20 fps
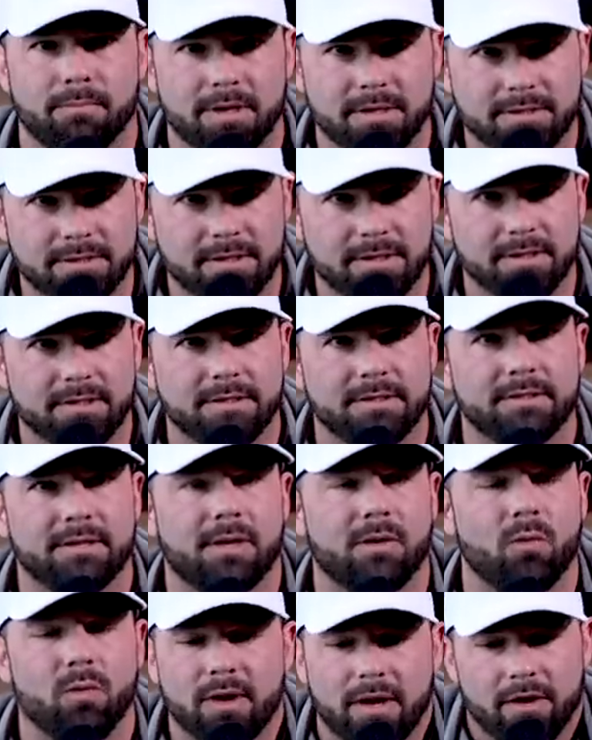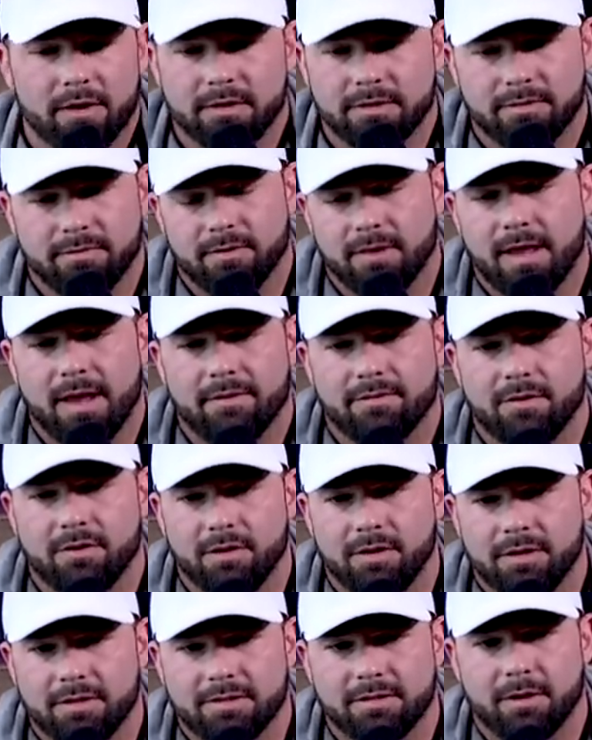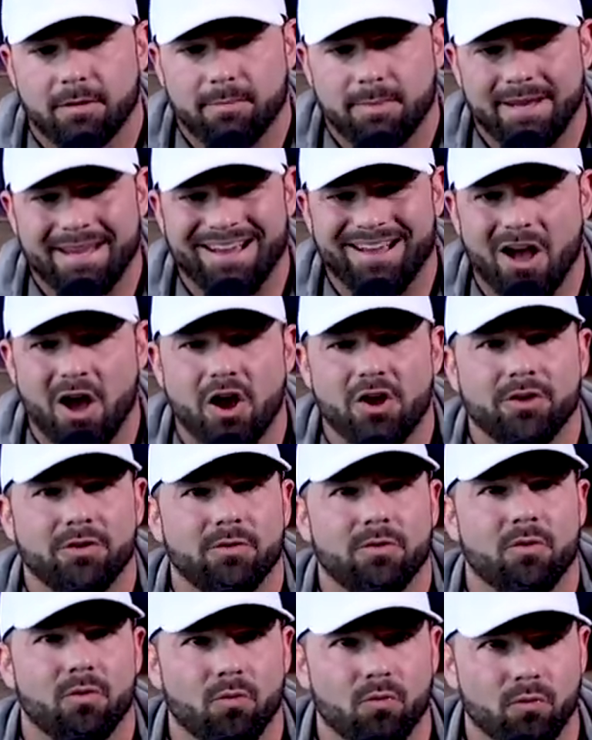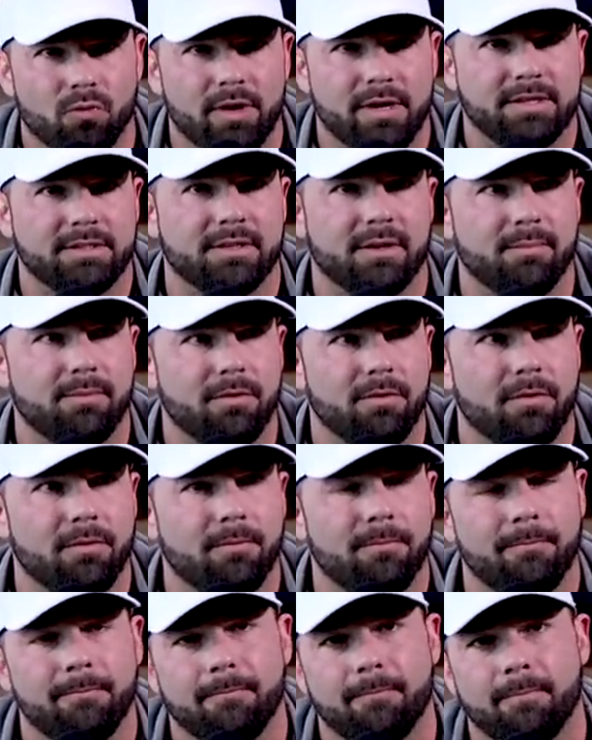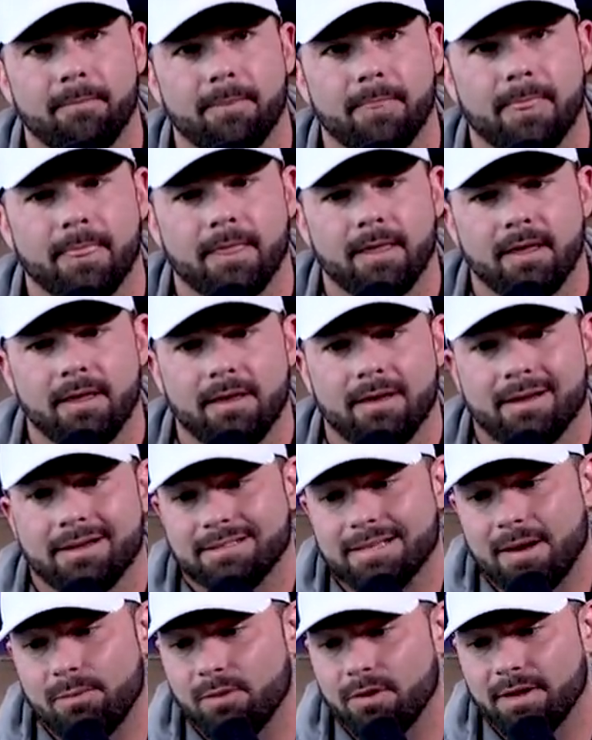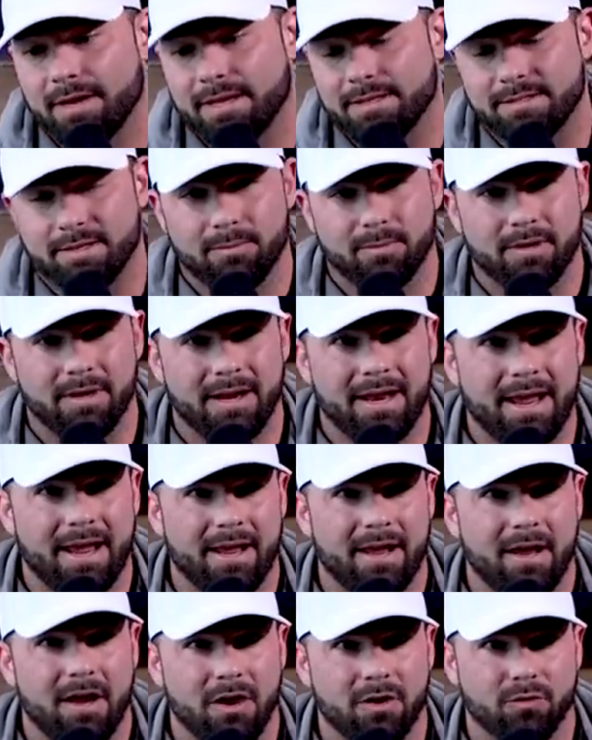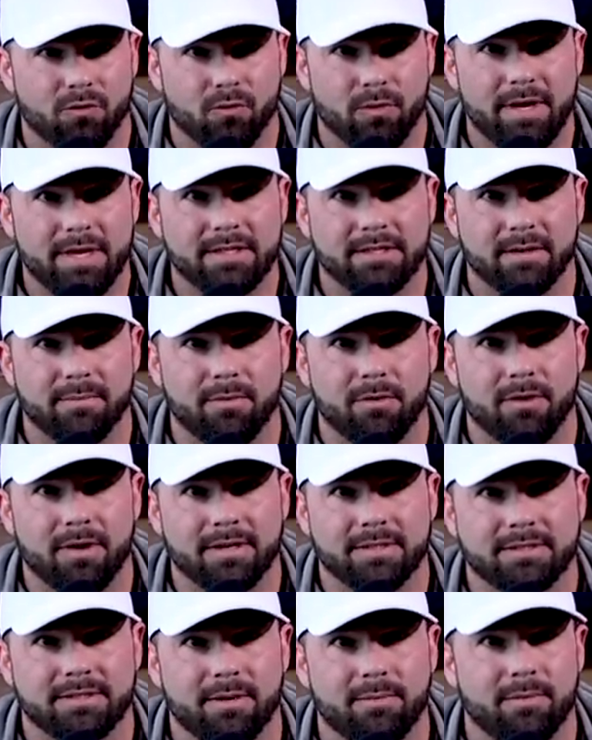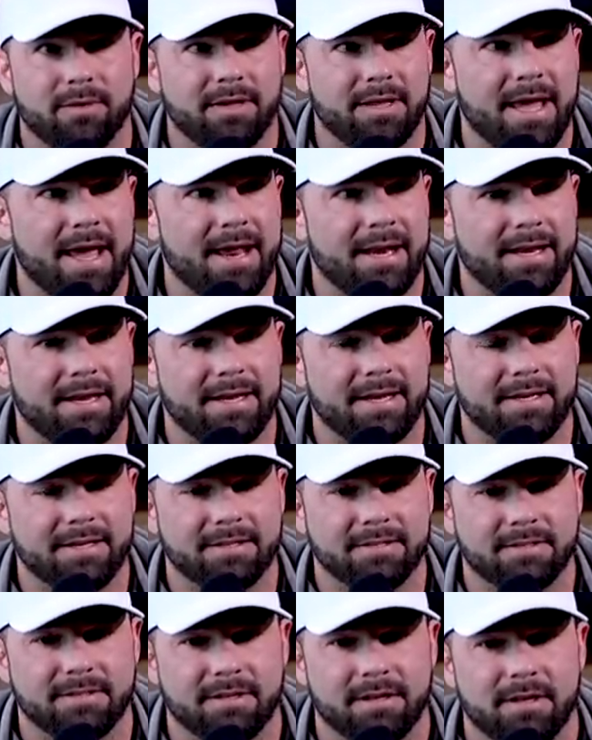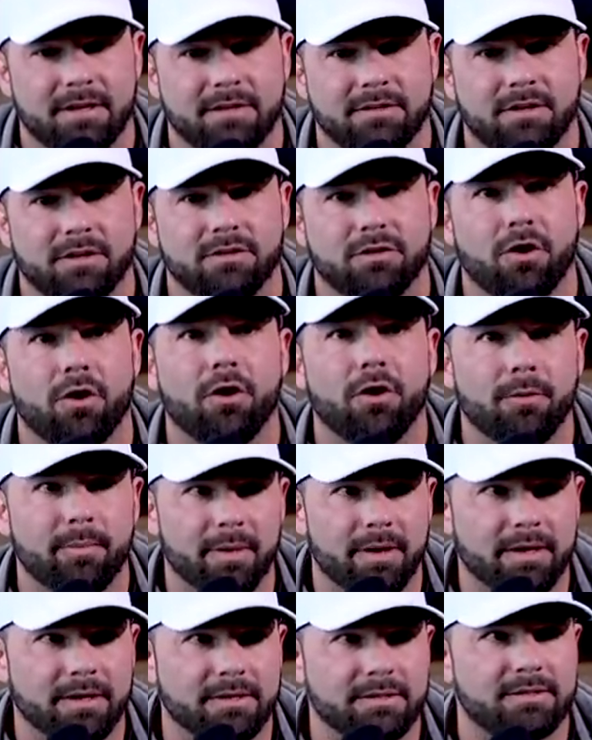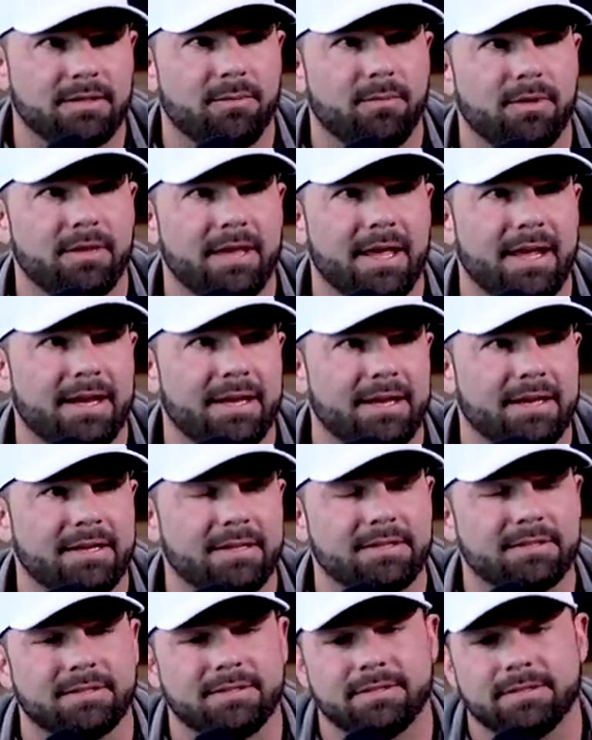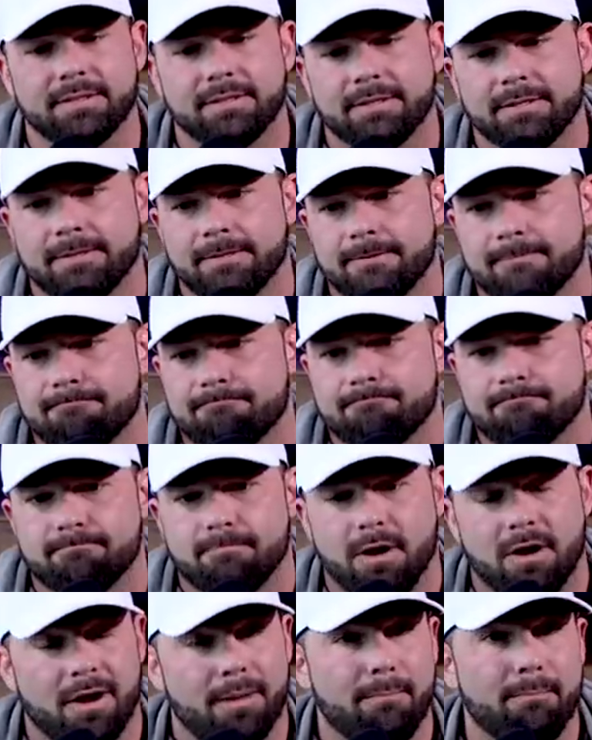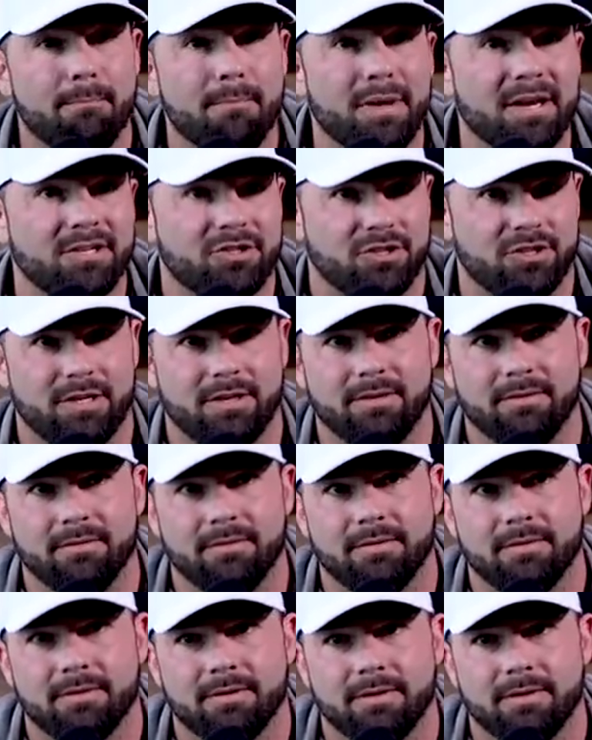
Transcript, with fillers: business? Like, what areas of your life do you need to start being unreasonable? Because I would look at someone unreasonable as someone that is determined, someone that is on a mission.